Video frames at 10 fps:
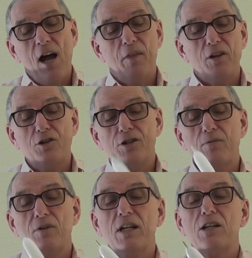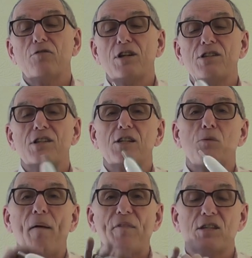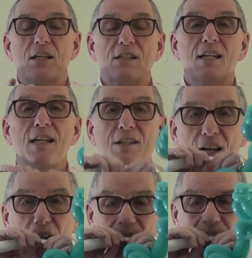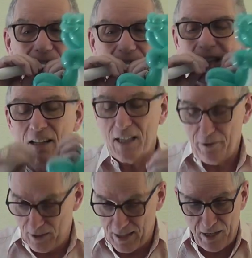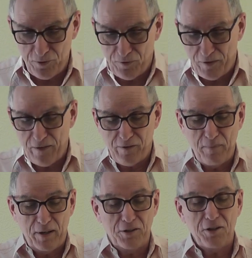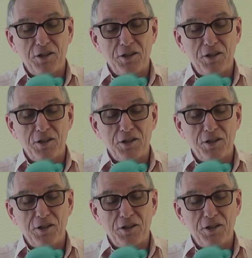And then you don't need the rest of this one sixty, so get rid of that in your favourite method.